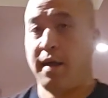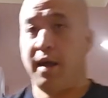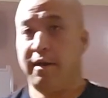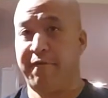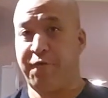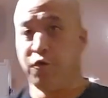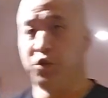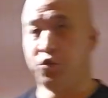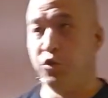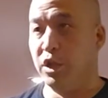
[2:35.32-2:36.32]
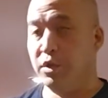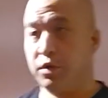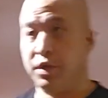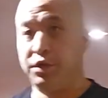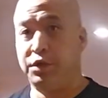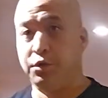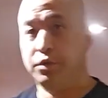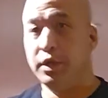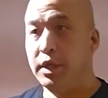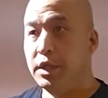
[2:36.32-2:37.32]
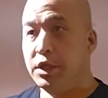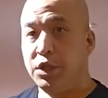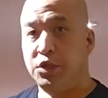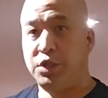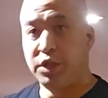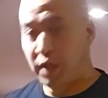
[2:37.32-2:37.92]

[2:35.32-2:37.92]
And the first drill we're gonna do is just,